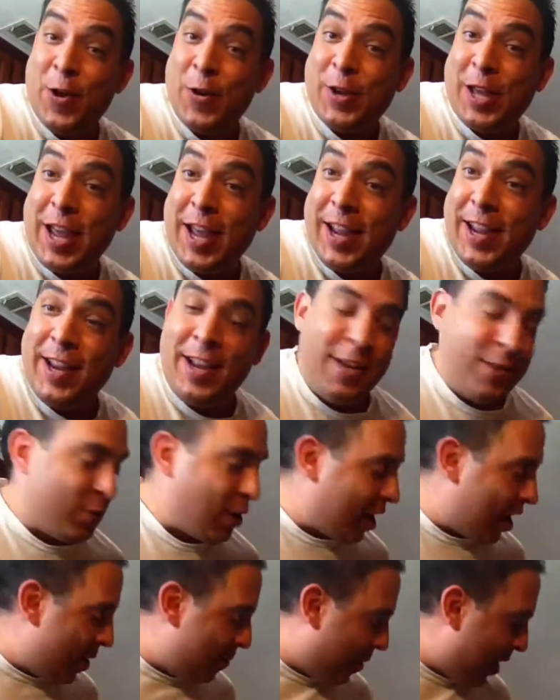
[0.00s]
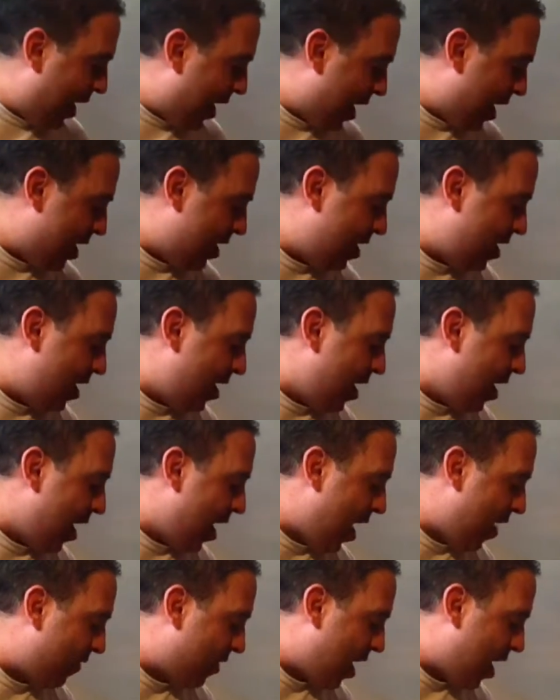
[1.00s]
Okay, so I got a pan.
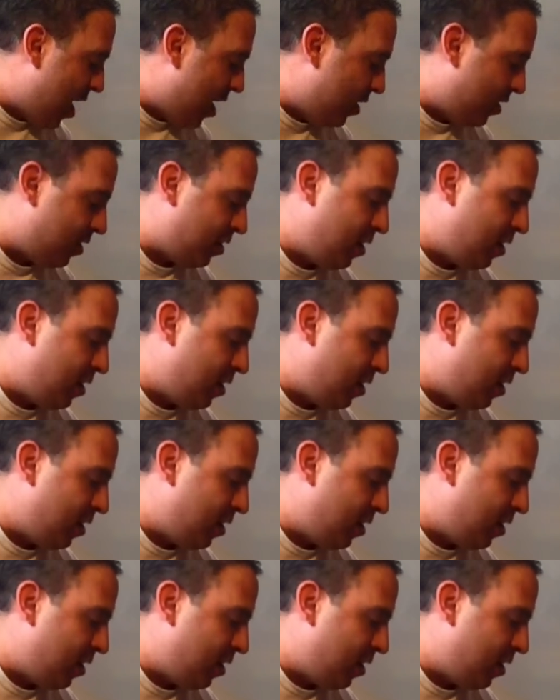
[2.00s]
I've got